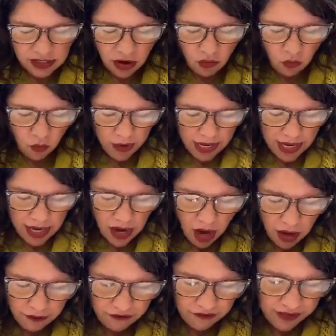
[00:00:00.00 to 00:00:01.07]
So we
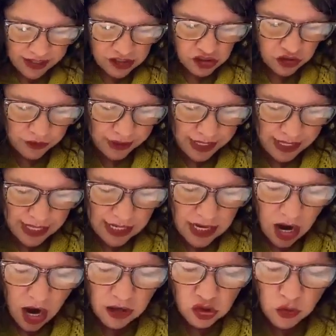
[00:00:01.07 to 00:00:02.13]
are
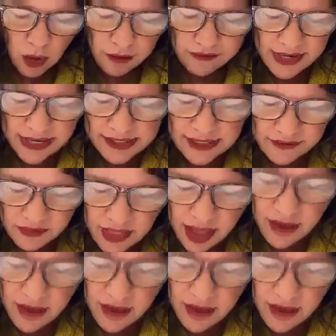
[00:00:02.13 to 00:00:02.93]
featuring our 12 Days of